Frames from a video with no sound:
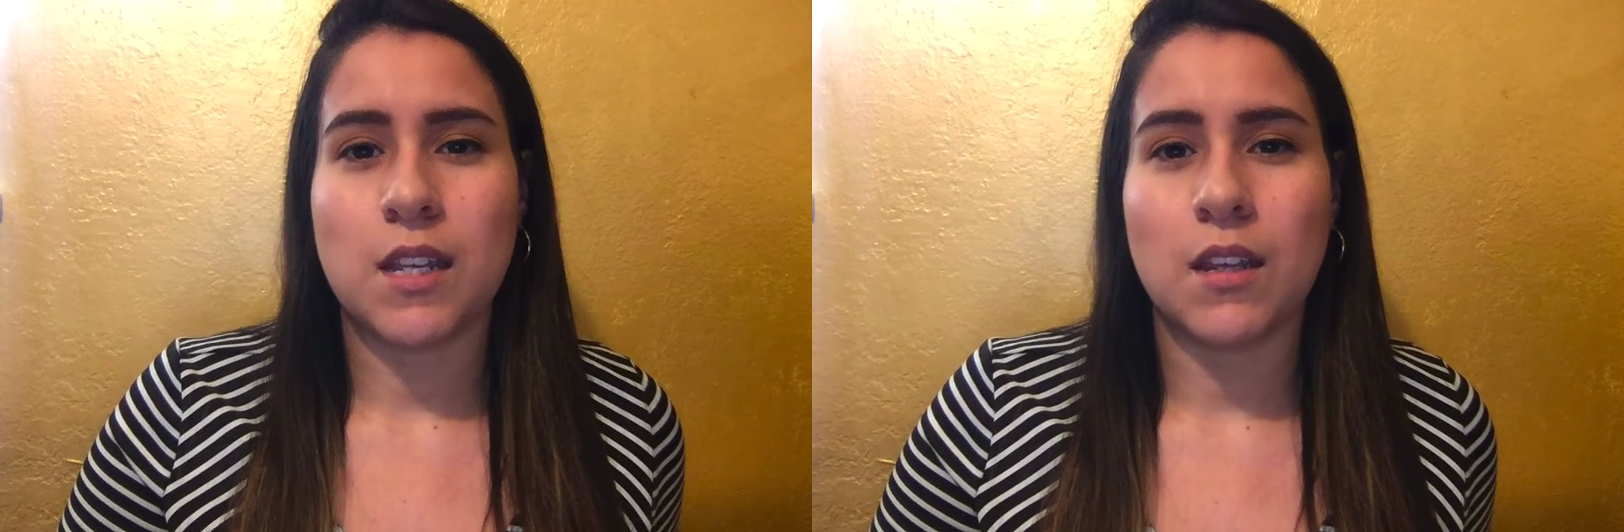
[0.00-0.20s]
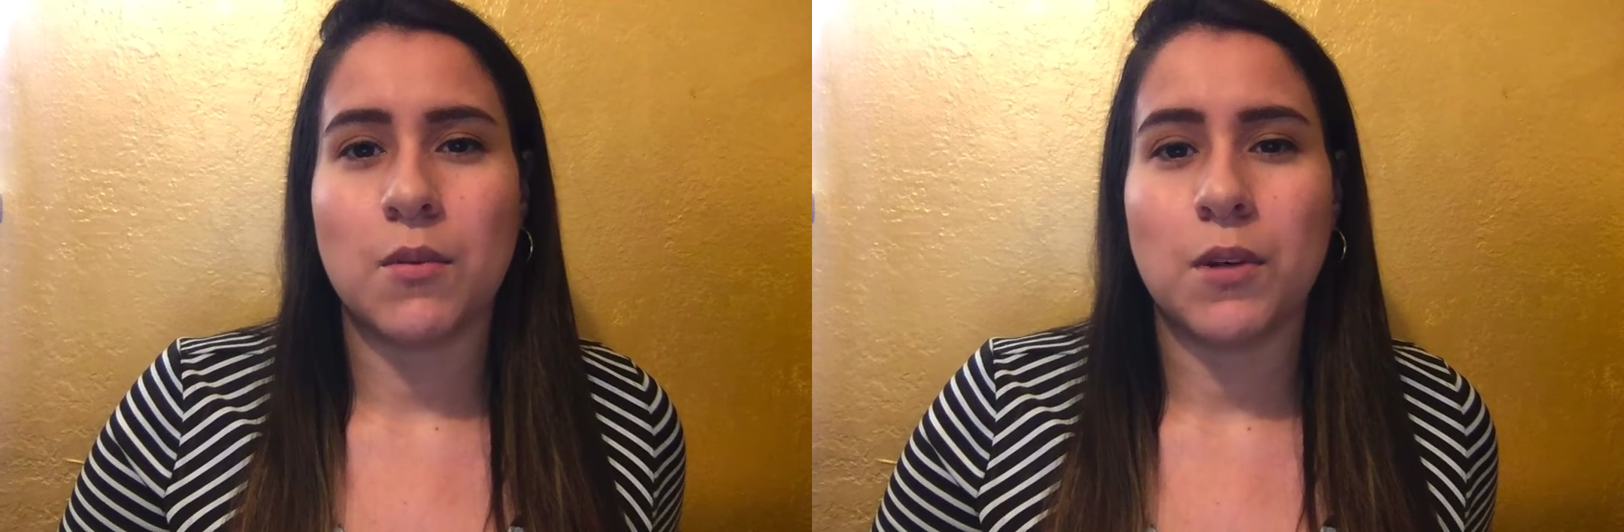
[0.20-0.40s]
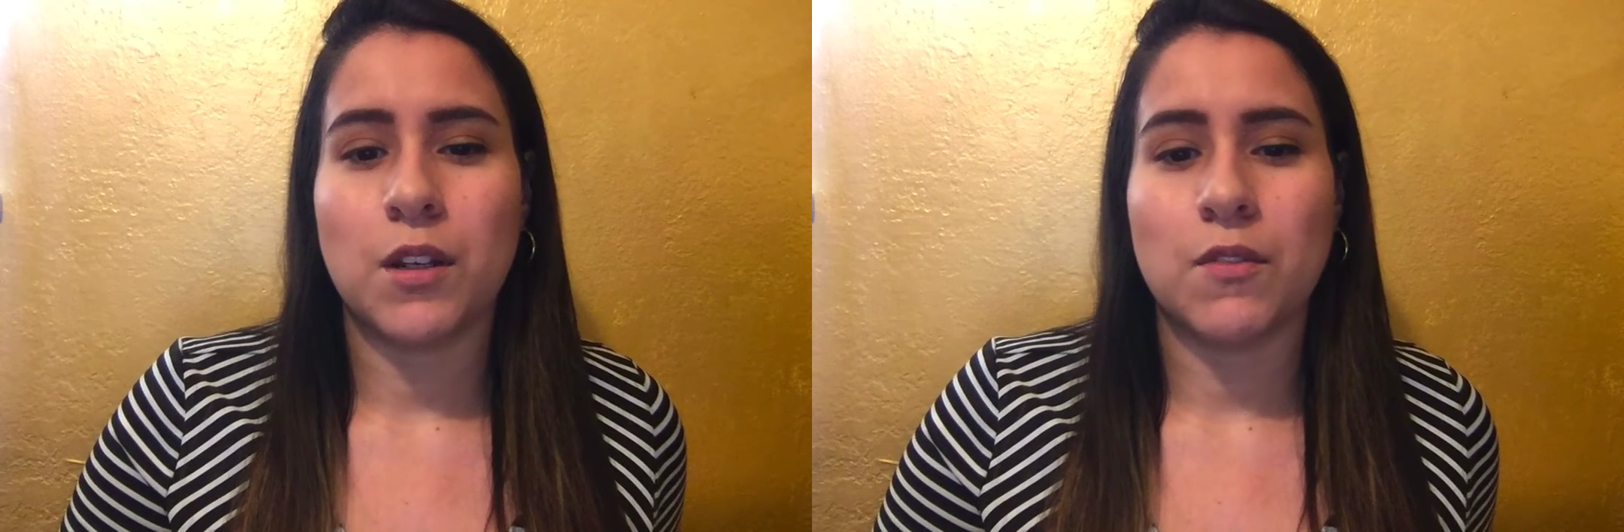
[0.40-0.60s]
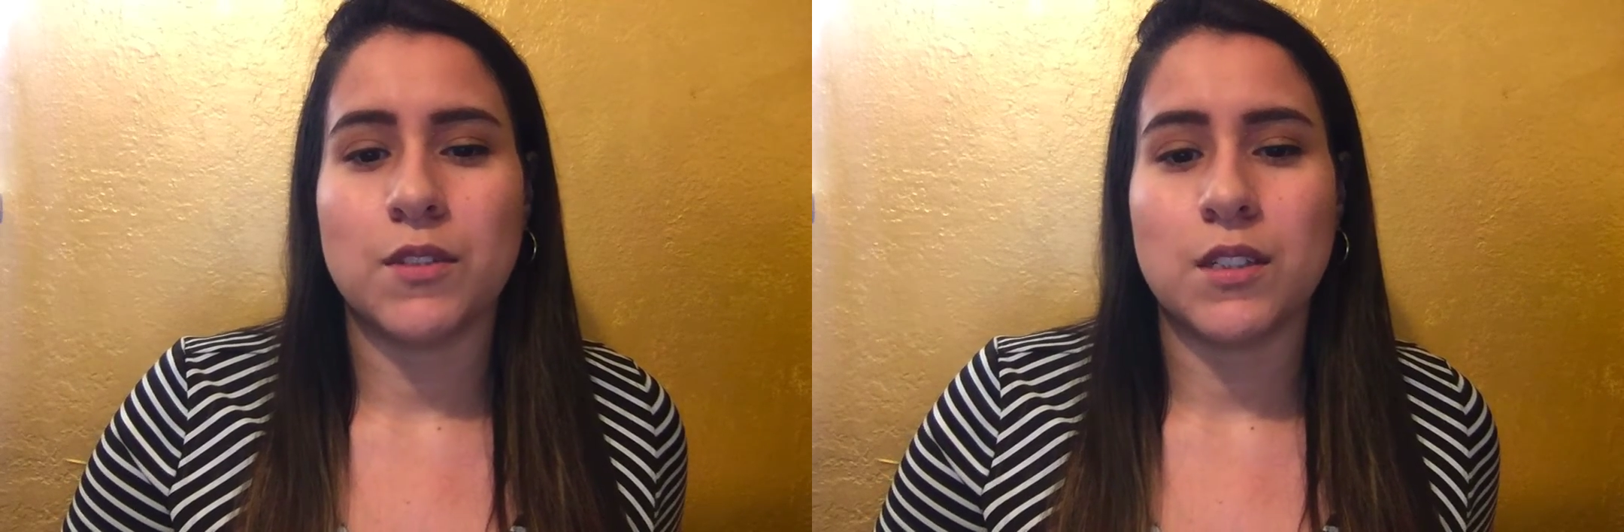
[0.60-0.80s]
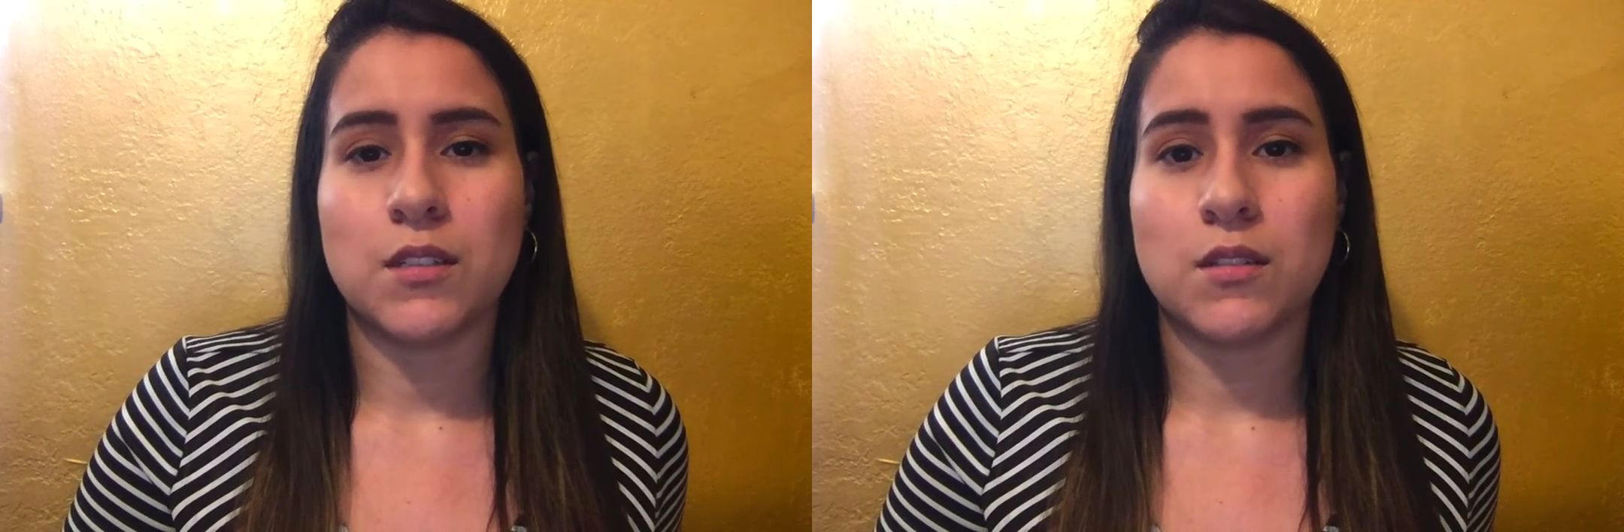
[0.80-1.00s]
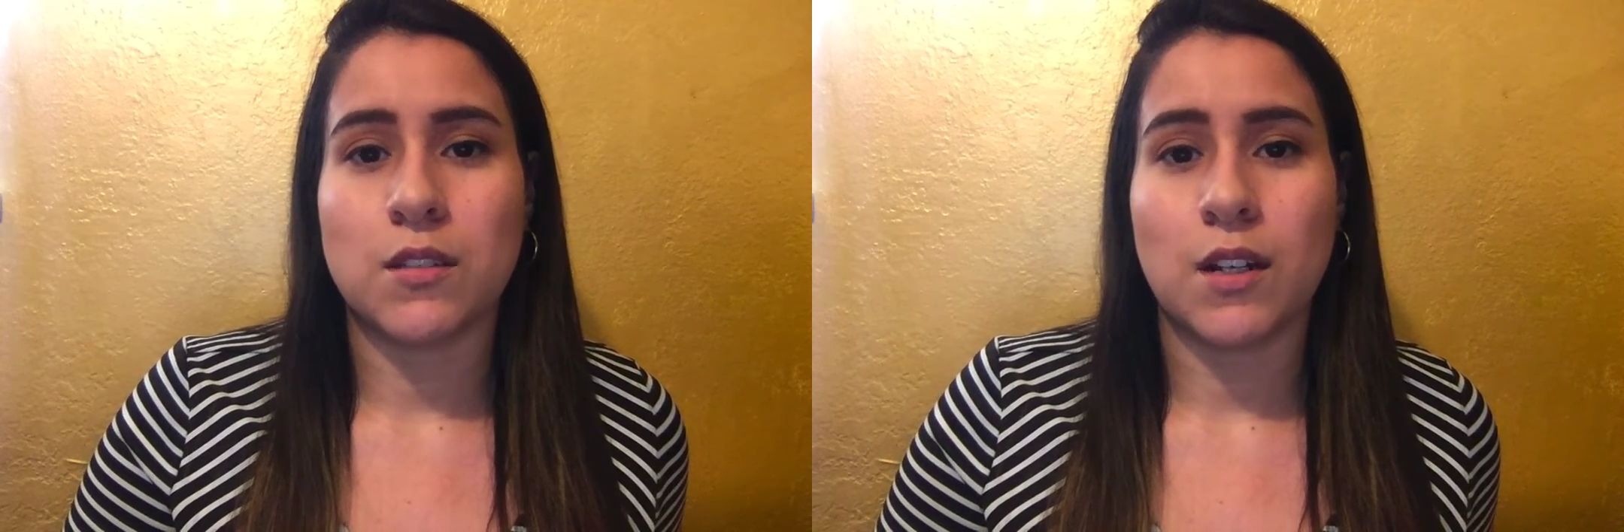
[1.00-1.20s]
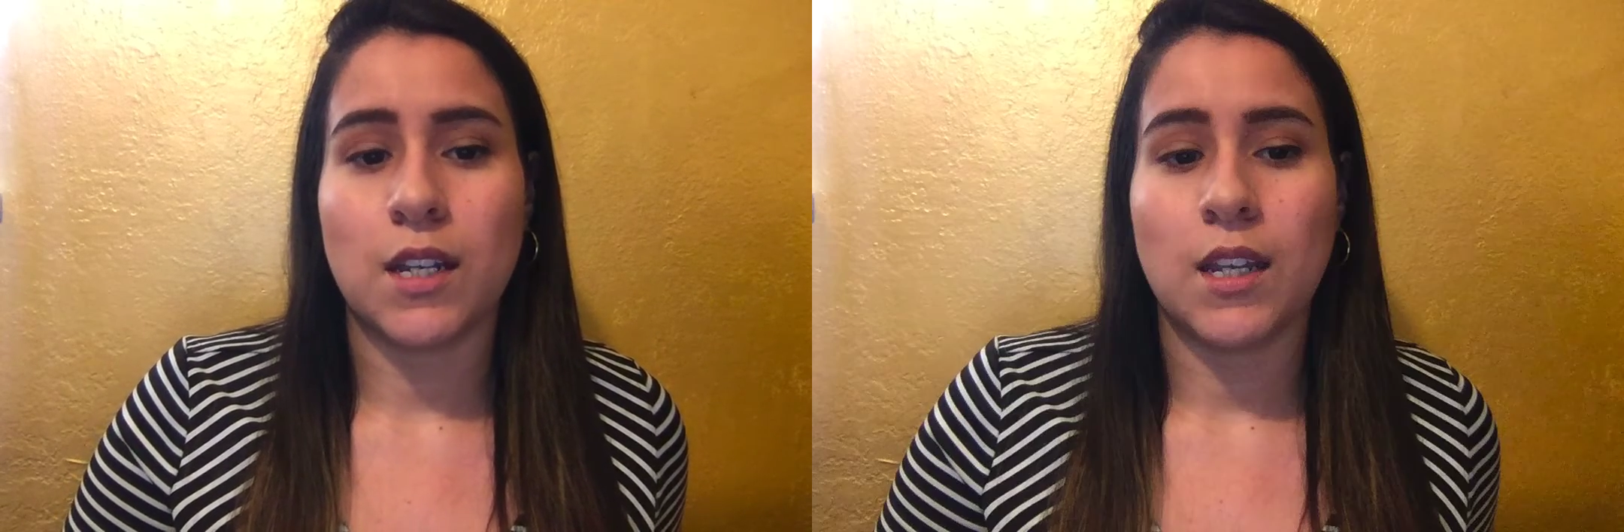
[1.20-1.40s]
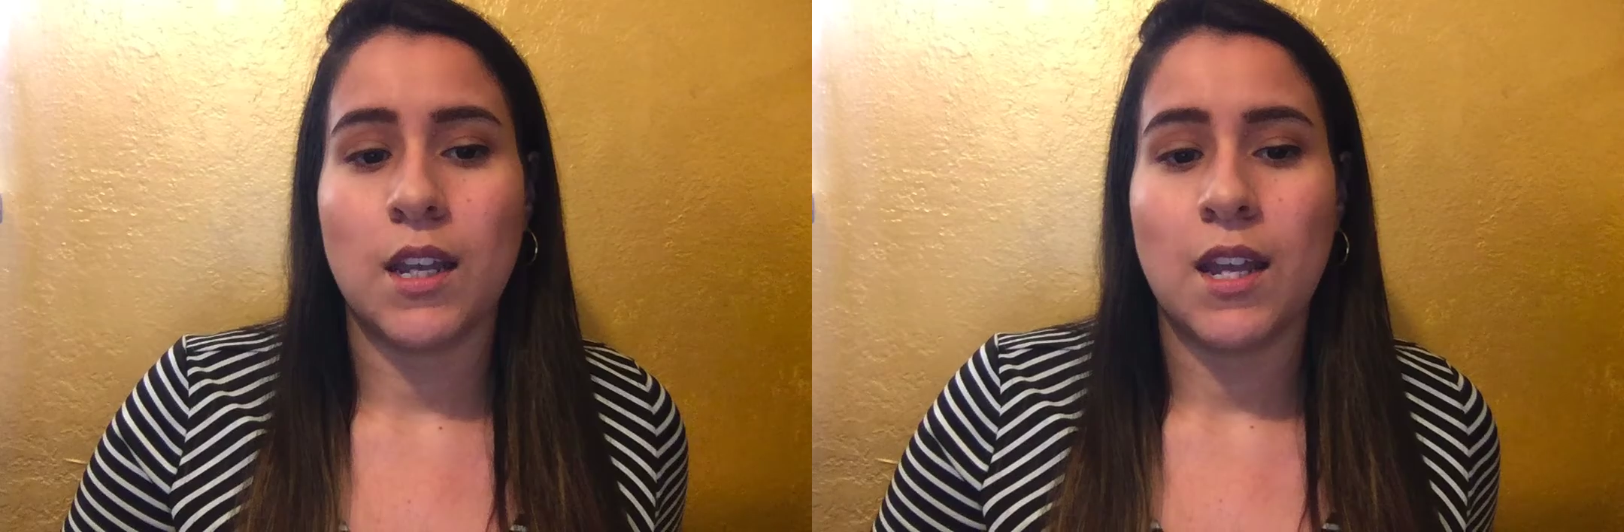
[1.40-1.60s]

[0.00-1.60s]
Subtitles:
takeaway of this study.